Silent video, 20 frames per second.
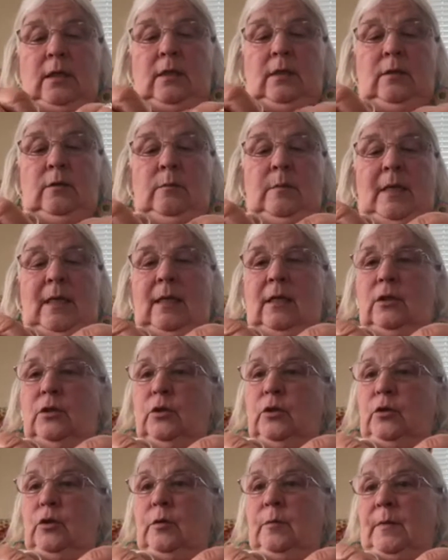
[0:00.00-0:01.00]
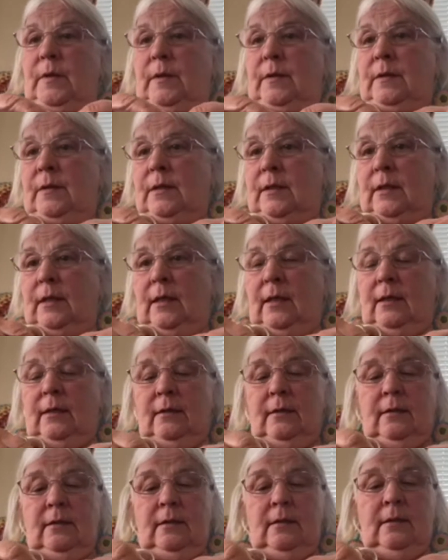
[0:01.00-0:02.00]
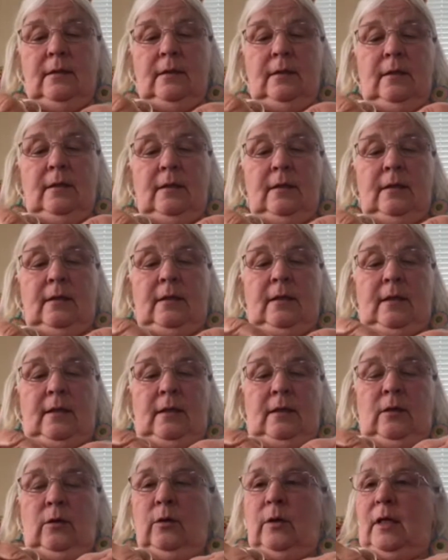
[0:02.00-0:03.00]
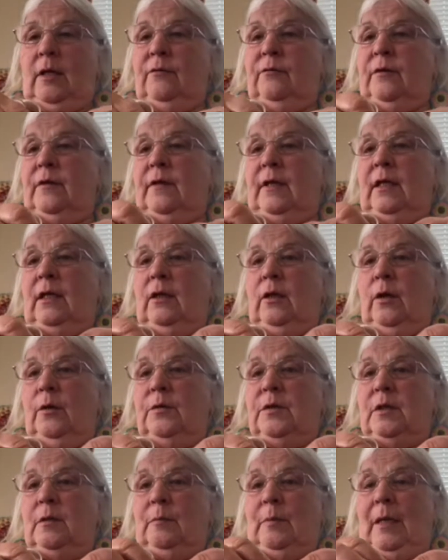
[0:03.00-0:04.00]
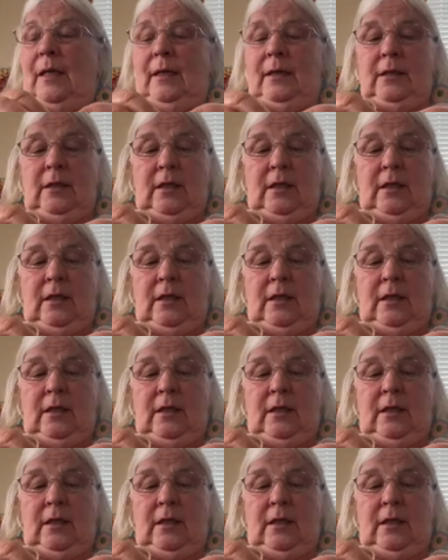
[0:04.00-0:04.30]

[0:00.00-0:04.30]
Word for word: to make adjustments and uh, not everything goes to plan.